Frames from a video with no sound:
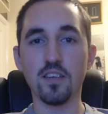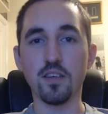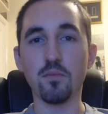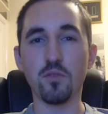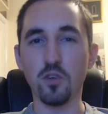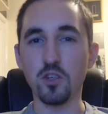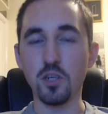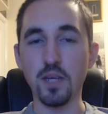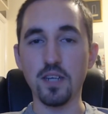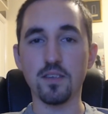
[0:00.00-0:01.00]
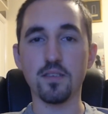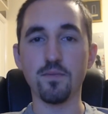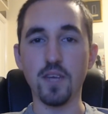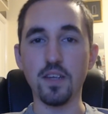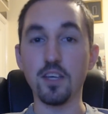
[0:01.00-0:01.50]
some dodgy bits
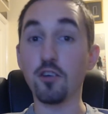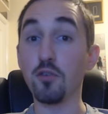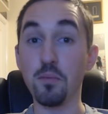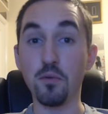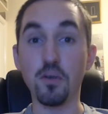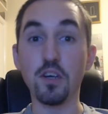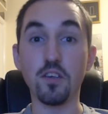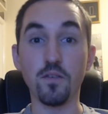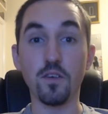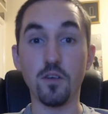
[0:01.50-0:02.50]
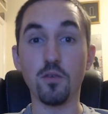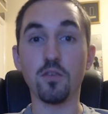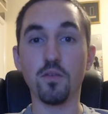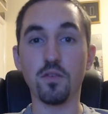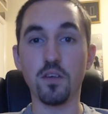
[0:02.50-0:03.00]
and the criminal
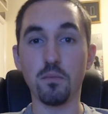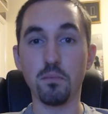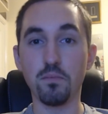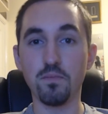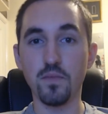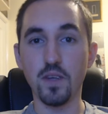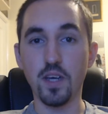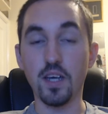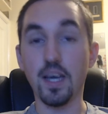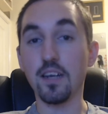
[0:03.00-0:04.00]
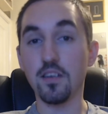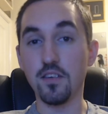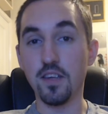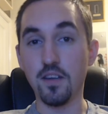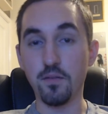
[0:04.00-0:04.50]
underuse of some
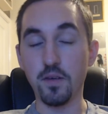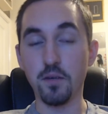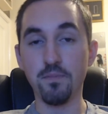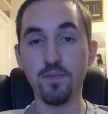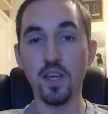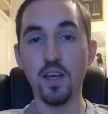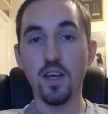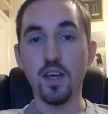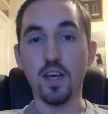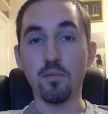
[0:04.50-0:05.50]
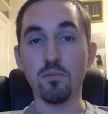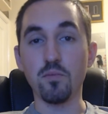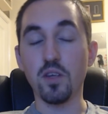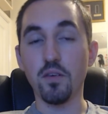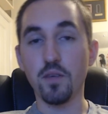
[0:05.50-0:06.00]
actors in the film.
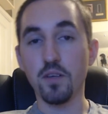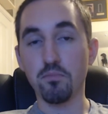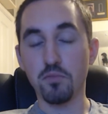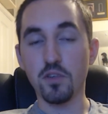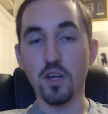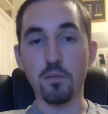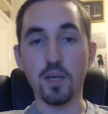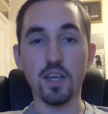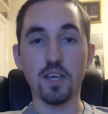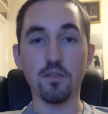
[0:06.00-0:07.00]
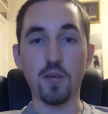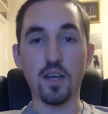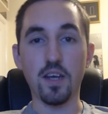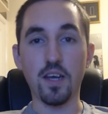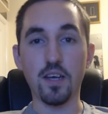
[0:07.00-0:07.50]
So if I start at the beginning,
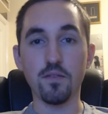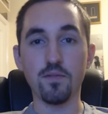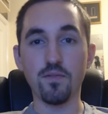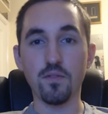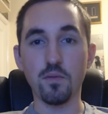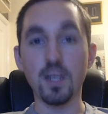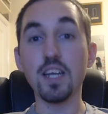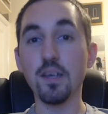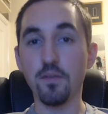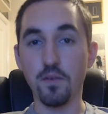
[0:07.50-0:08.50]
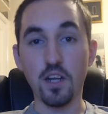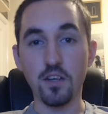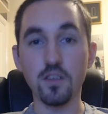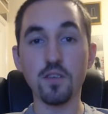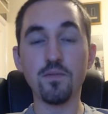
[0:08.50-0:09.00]
when we leave
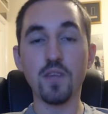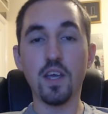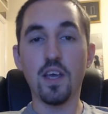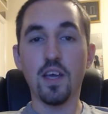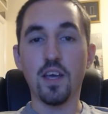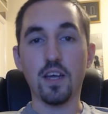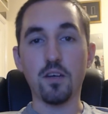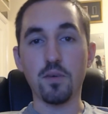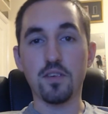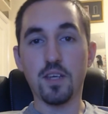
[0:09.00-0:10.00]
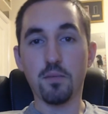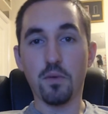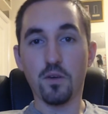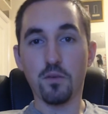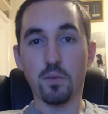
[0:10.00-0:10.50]
London and we see
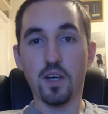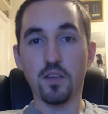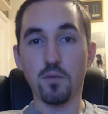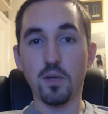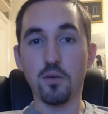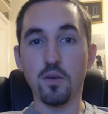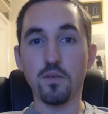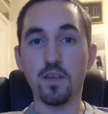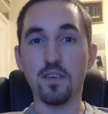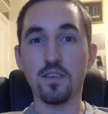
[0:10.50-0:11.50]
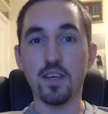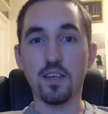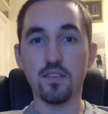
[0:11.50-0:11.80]
Bond behind the wheel of his